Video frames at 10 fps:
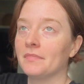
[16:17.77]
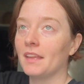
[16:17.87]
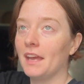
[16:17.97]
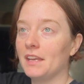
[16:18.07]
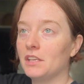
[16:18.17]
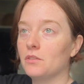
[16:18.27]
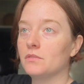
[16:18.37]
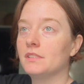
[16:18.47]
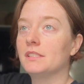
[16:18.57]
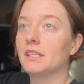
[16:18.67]
and you
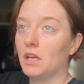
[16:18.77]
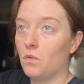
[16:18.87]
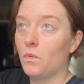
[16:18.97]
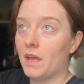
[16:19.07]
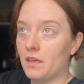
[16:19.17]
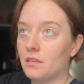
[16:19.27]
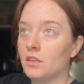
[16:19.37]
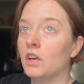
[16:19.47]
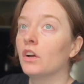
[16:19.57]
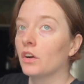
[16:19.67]
stick with
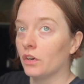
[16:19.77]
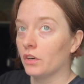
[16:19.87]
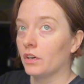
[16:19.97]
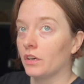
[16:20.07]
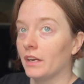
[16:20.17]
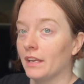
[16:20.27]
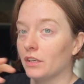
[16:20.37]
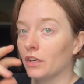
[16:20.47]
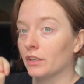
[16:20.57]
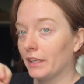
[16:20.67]
her and
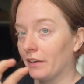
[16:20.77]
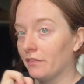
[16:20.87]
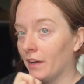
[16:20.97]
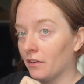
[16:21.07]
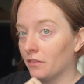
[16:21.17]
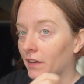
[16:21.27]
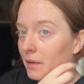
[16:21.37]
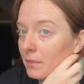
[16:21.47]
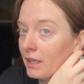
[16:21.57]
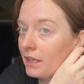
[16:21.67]
her like found
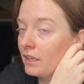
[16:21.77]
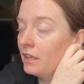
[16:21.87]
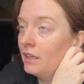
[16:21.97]
family,